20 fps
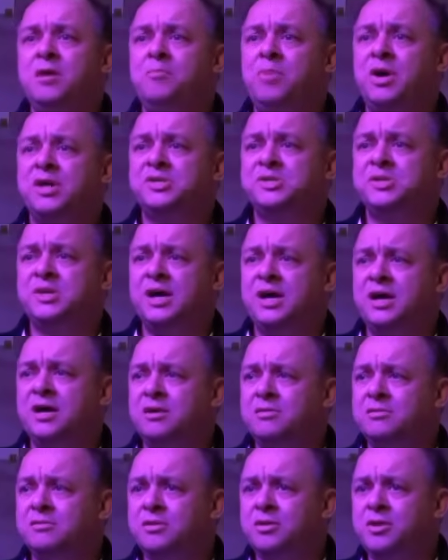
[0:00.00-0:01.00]
But
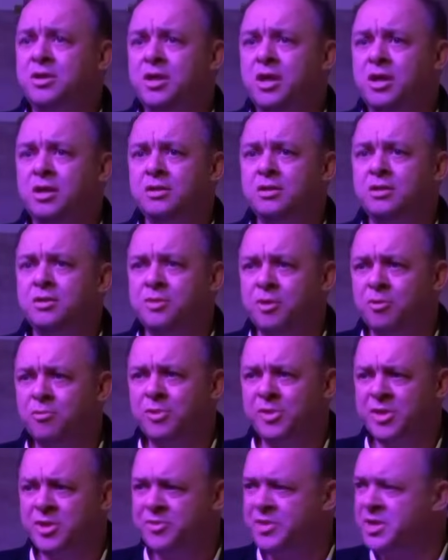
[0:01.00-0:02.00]
uh, there
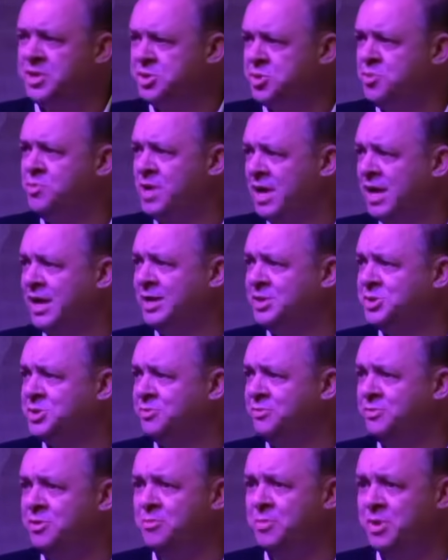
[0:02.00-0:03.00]
are really only two
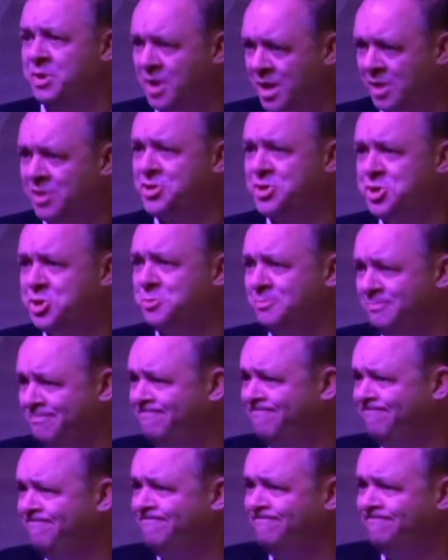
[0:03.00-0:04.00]
kinds of human knowledge.
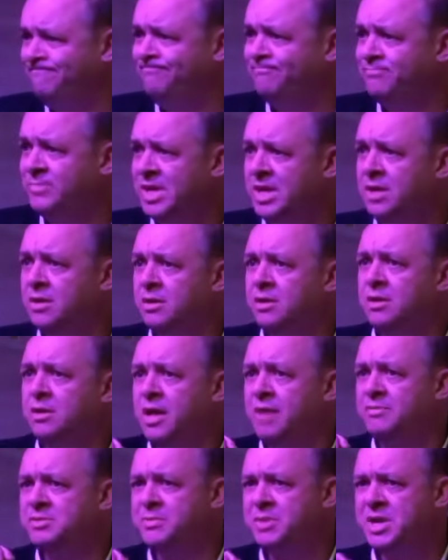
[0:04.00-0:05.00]

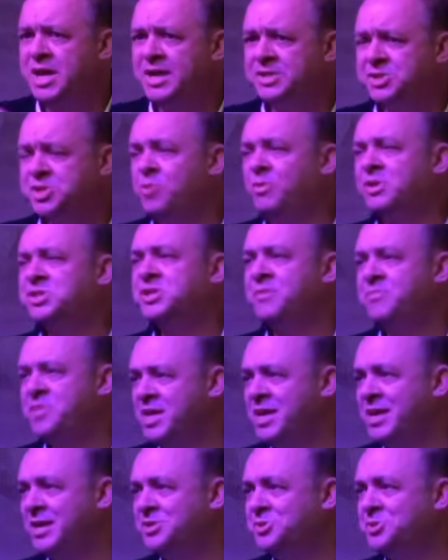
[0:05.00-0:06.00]
If somebody asks you what
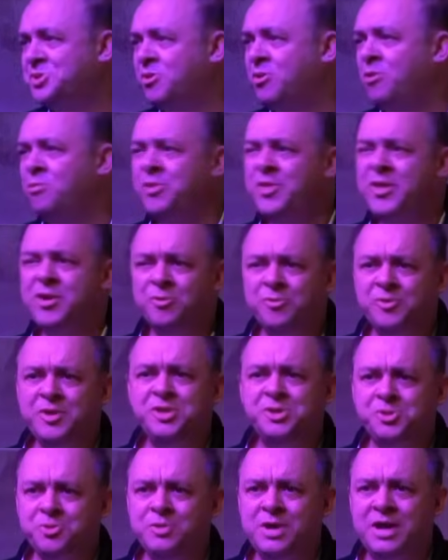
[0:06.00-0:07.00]
something is, there are really
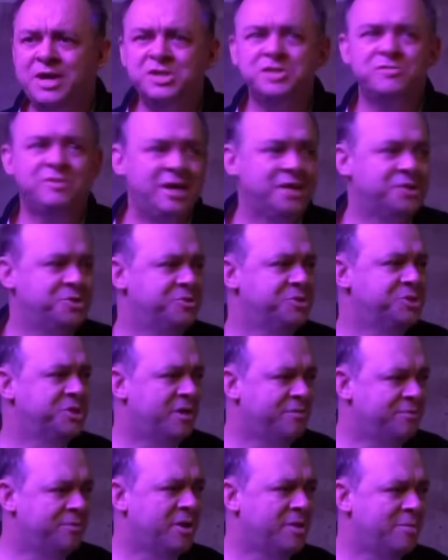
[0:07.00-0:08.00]
only two kinds of answers.
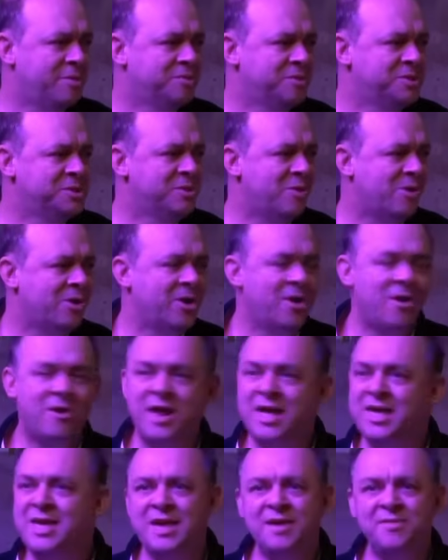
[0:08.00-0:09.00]
And I've thought about this long and
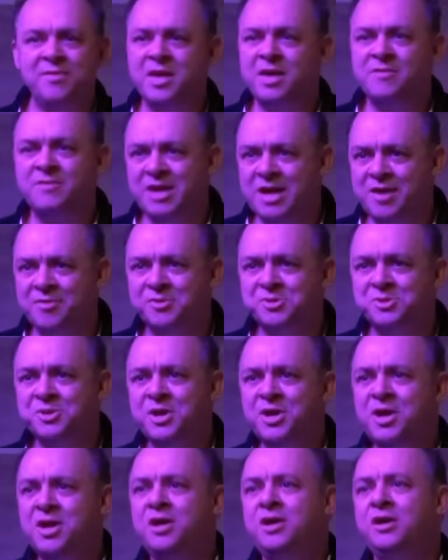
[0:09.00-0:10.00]
hard. I can't think of any
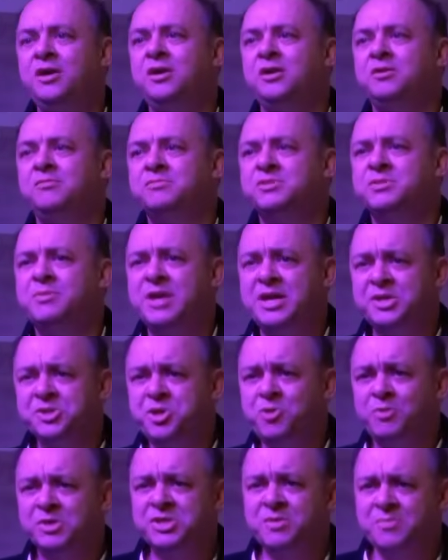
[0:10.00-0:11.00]
others. If someone
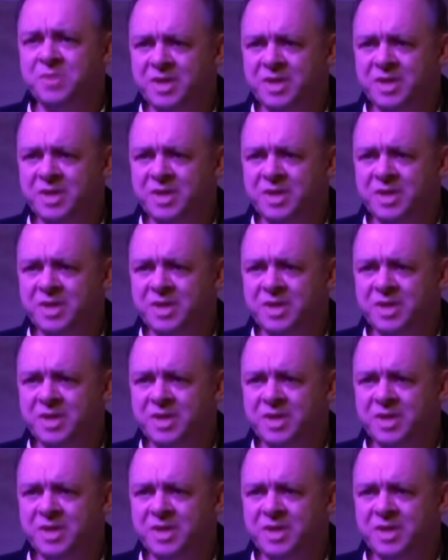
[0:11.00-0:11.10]
asks you what